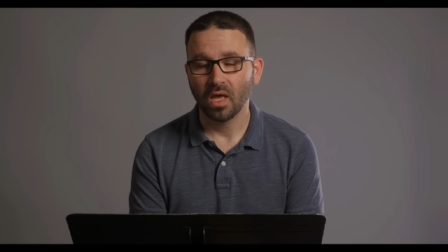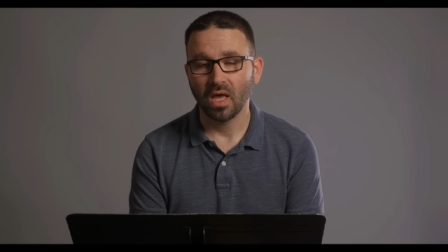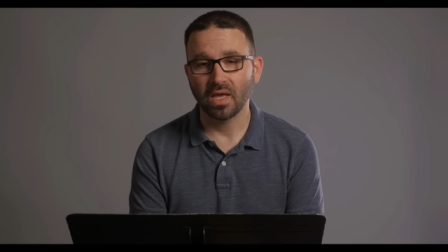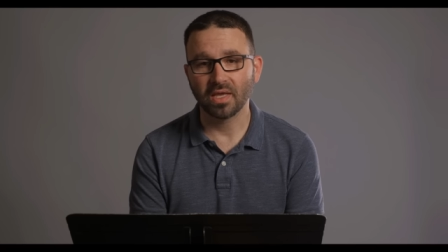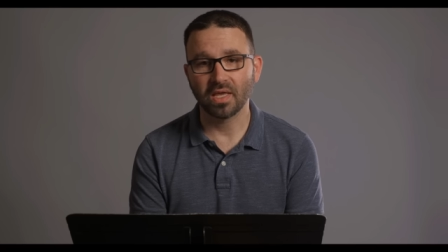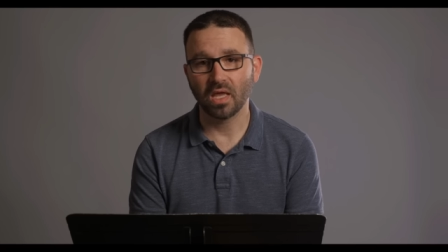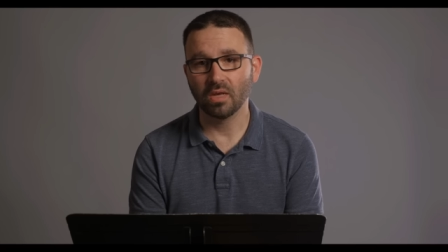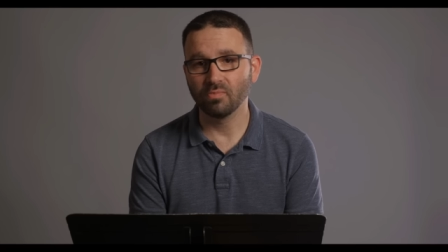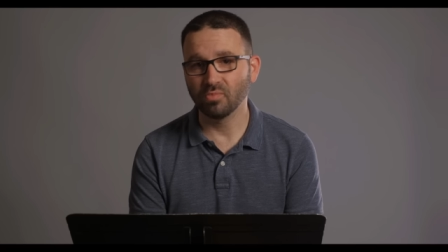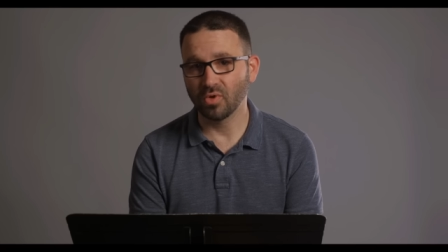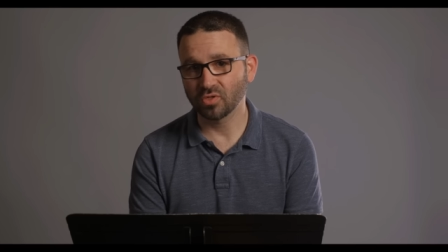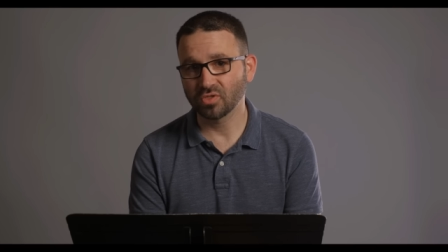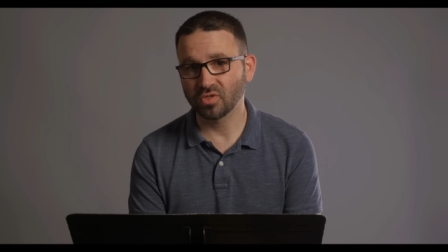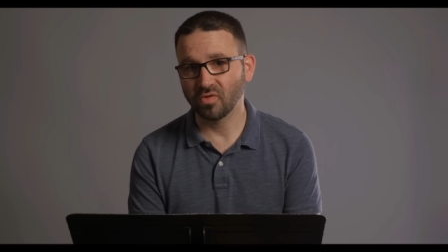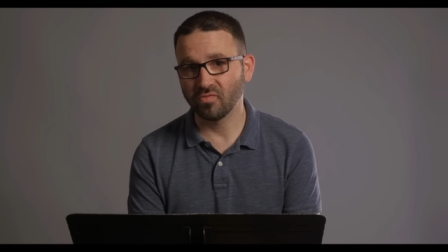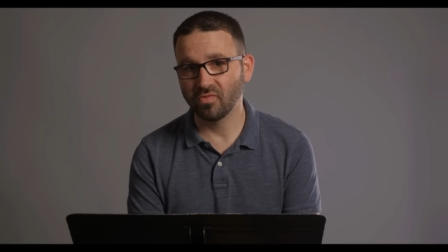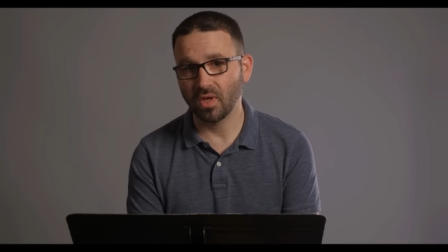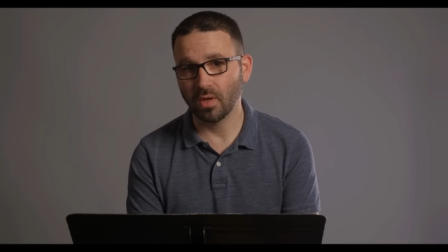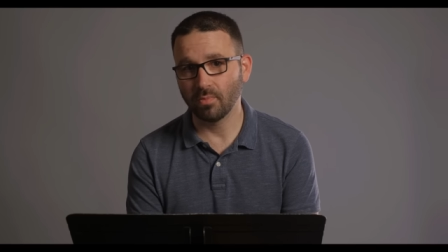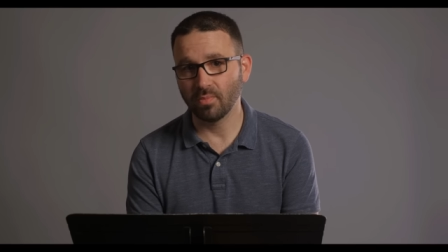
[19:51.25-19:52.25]
Again, most
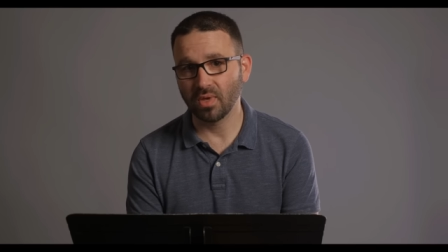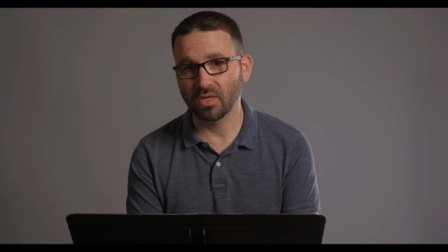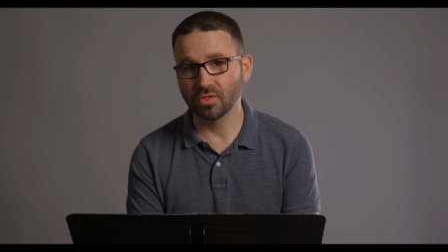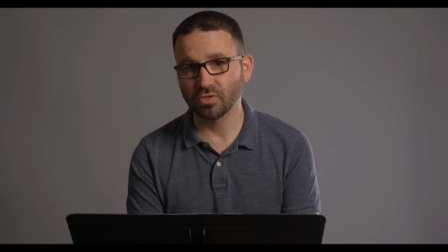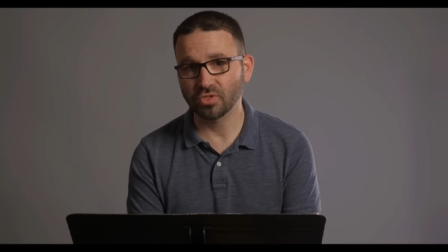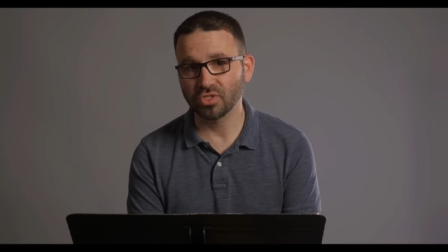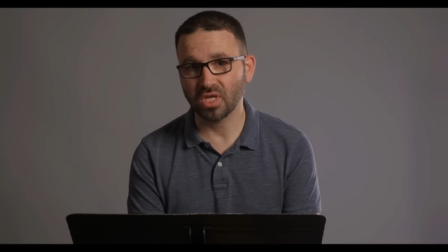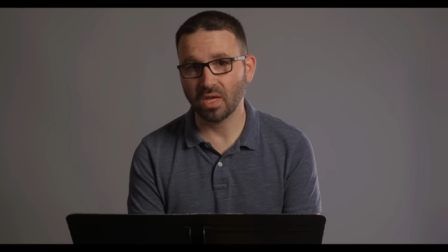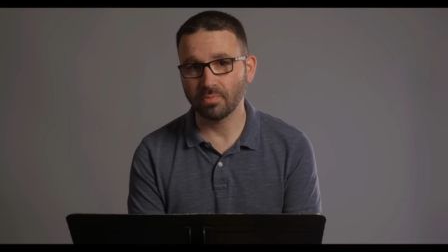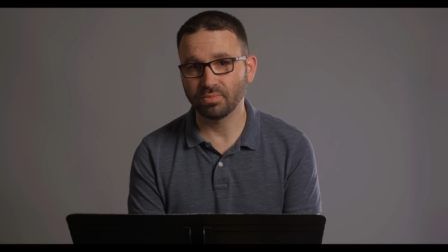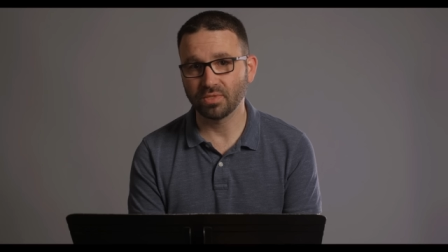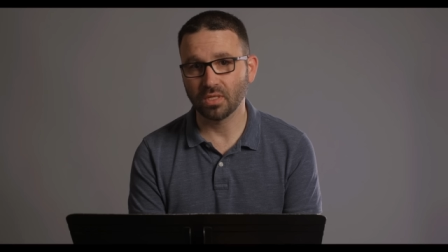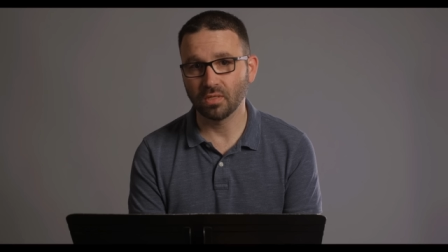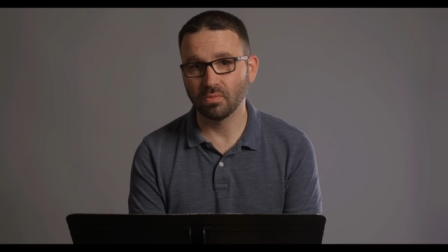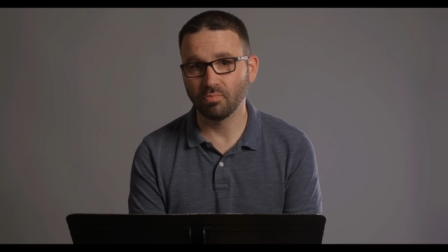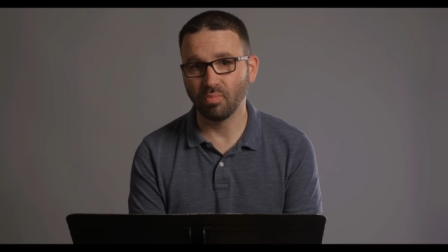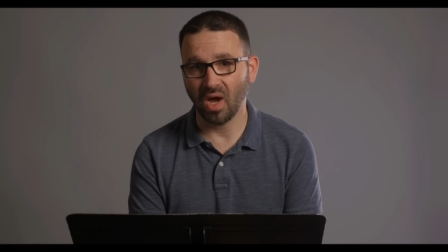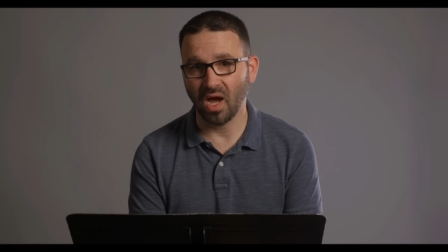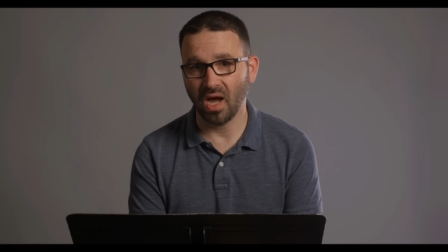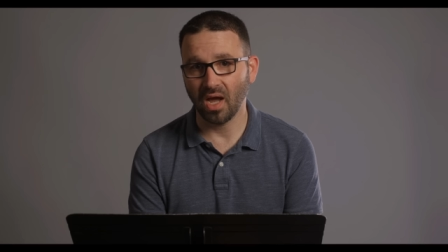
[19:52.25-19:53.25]
of them
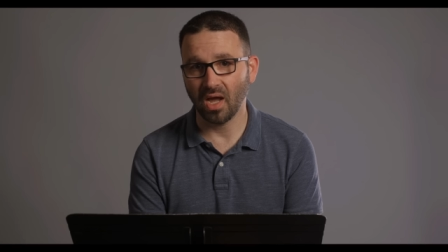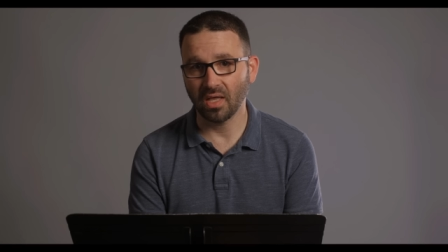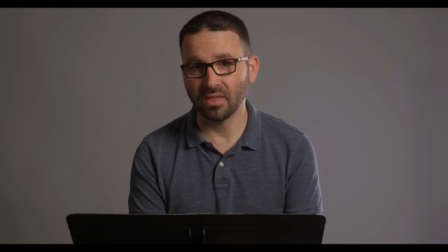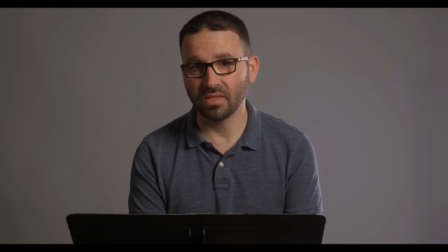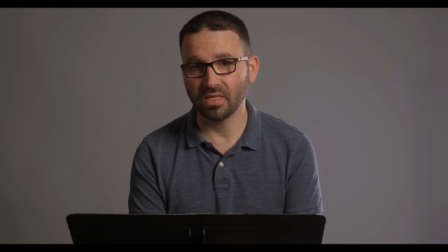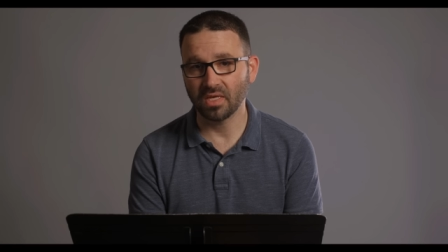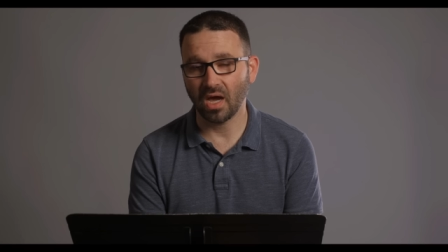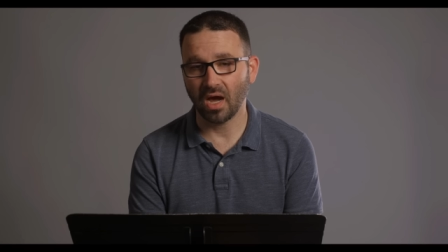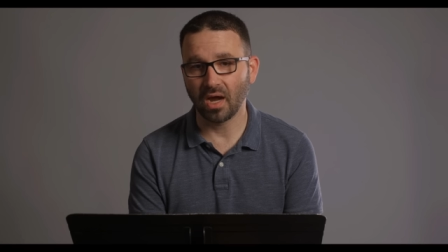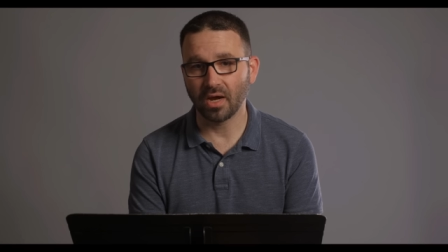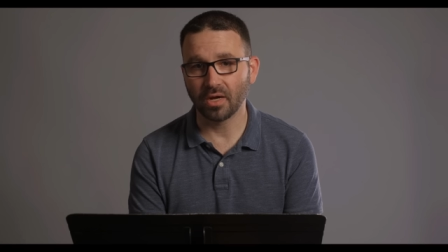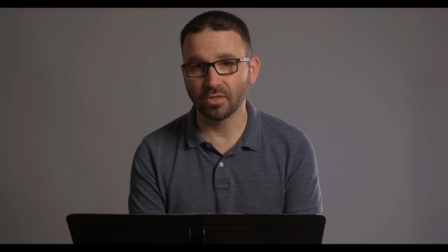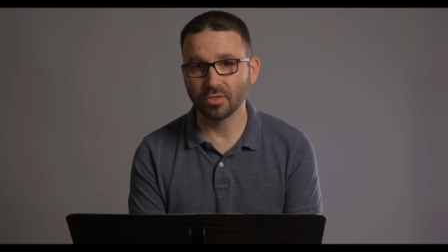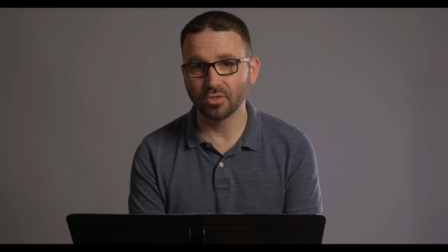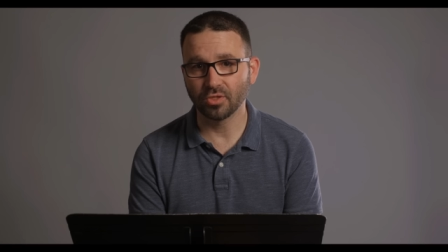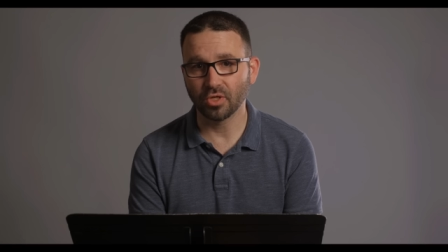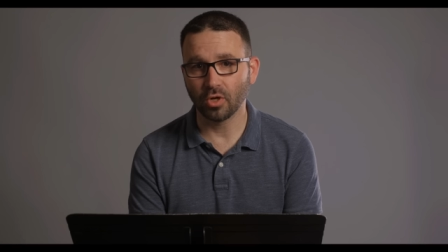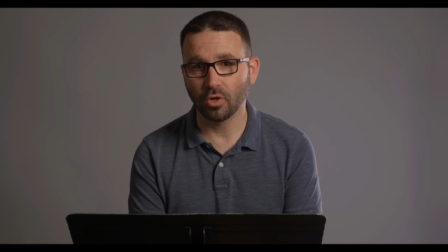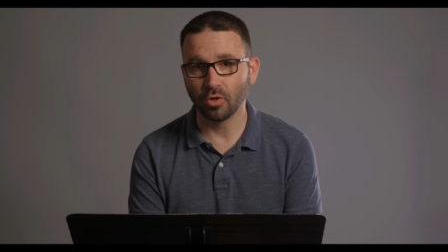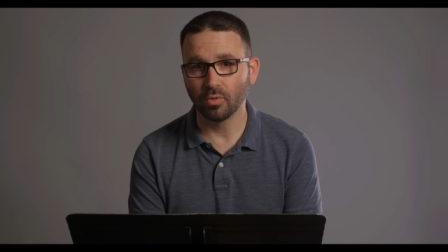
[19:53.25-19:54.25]
intercepted by the
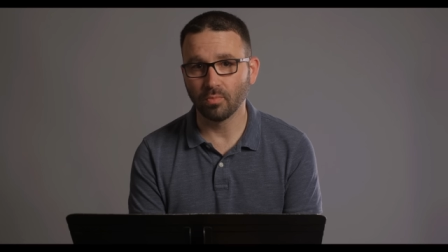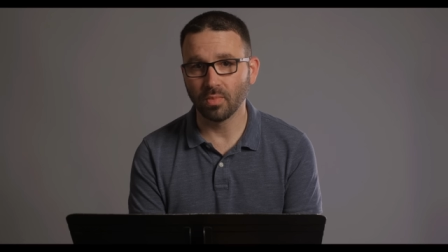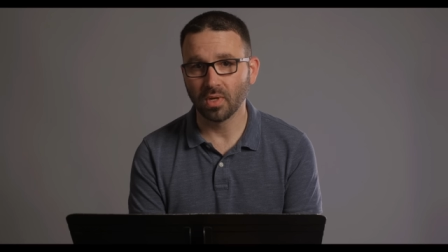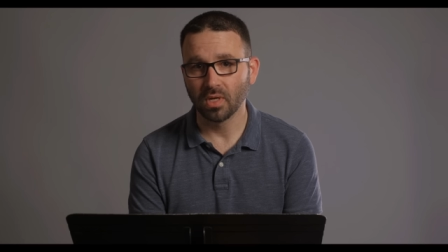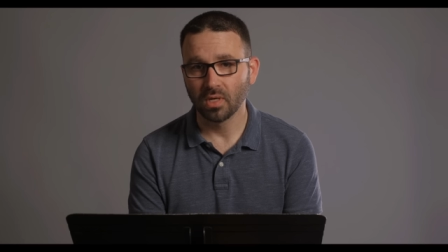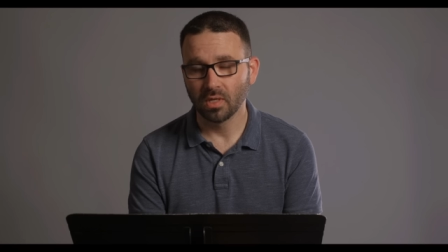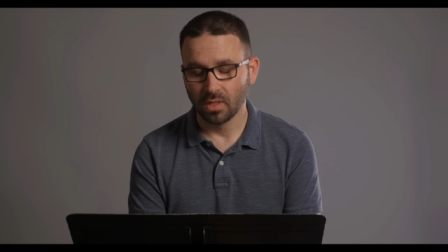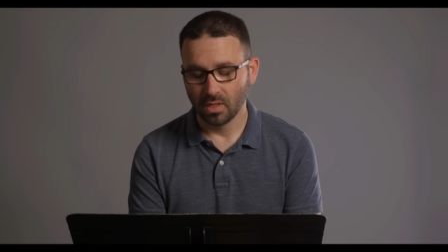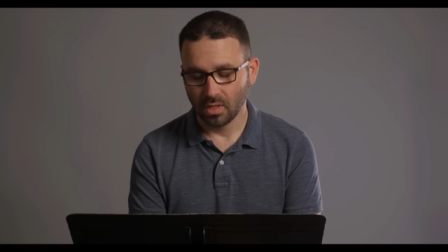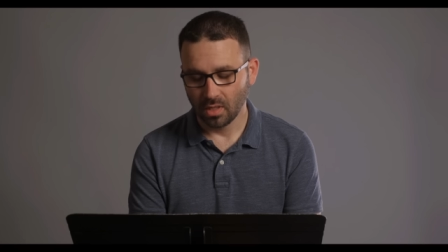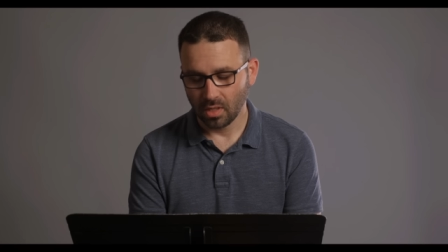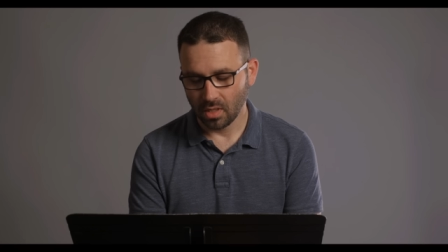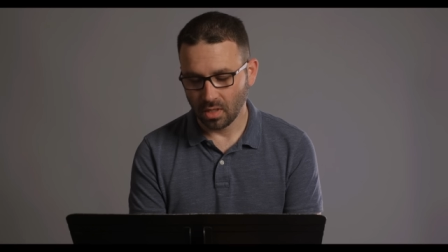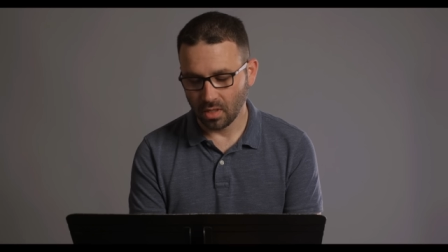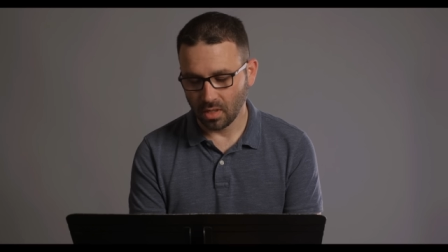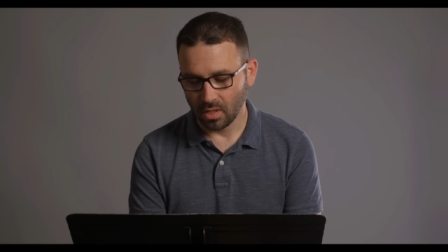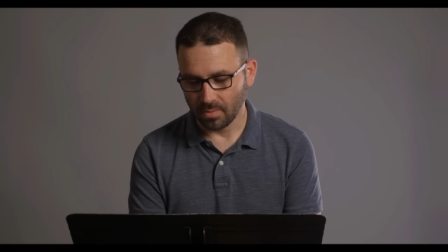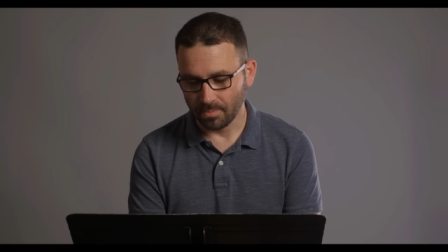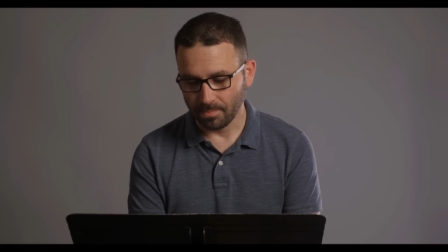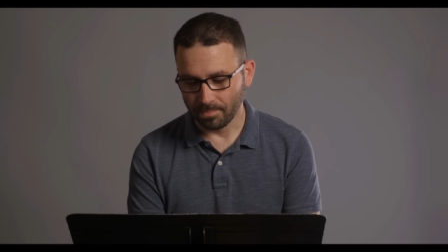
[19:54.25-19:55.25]
Iron Dome
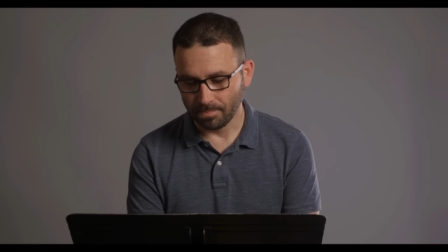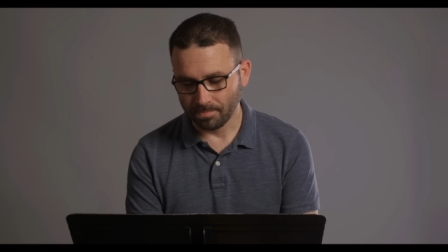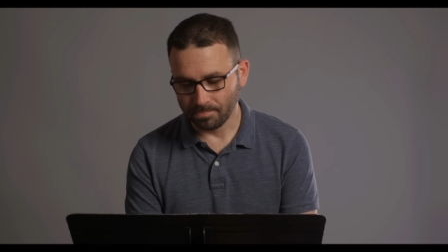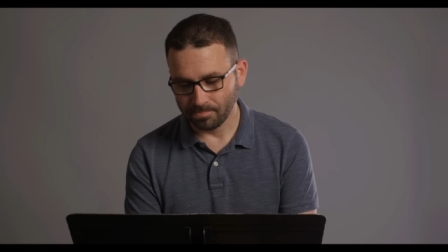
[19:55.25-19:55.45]
um,